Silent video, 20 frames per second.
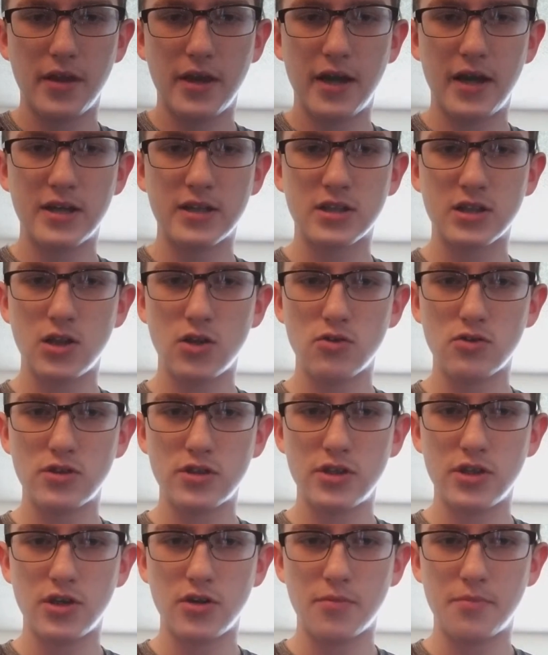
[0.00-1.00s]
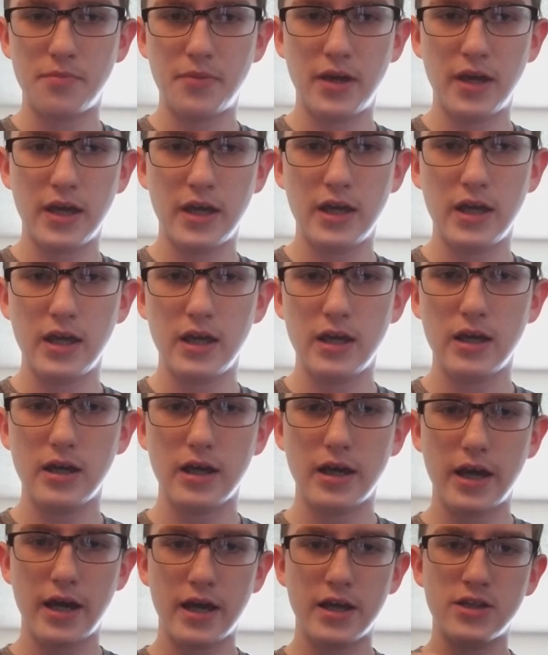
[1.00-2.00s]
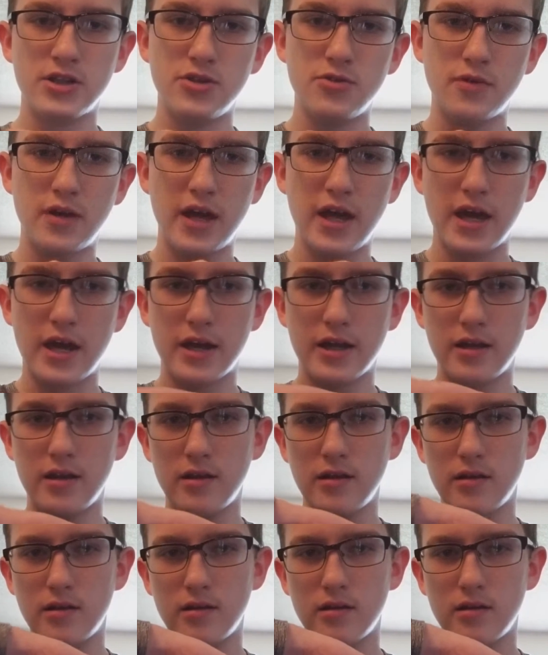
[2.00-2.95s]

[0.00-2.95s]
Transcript: as close to your pinky as you can,